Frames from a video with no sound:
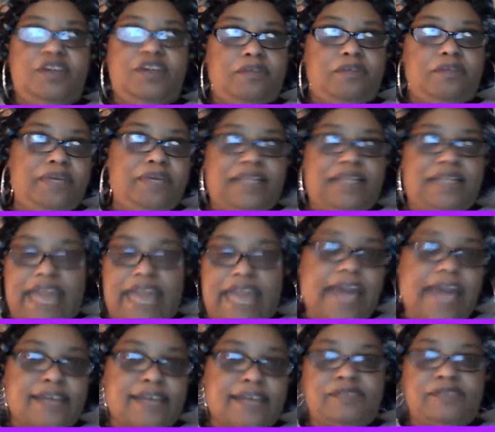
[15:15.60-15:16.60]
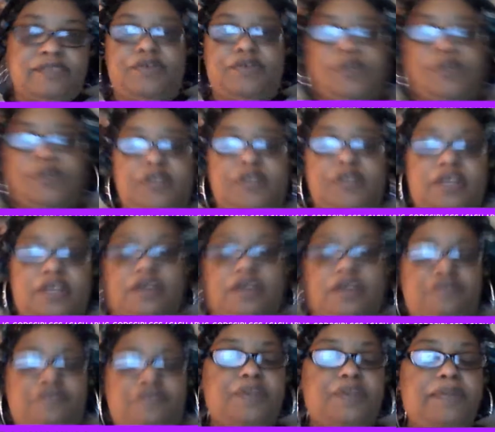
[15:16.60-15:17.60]
pick the cast for
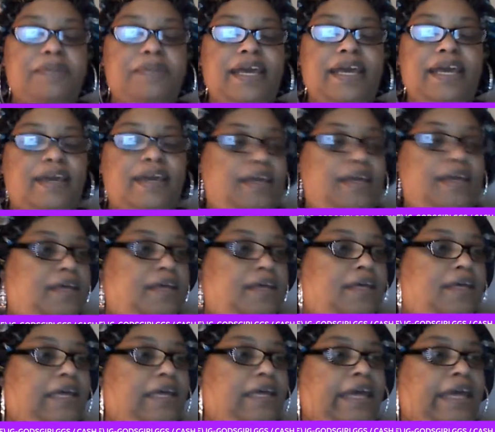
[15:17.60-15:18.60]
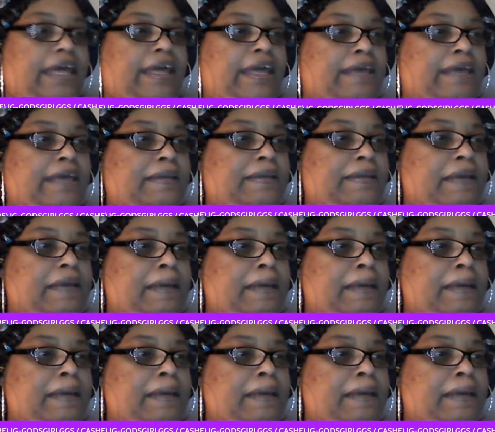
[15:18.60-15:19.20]
the play. And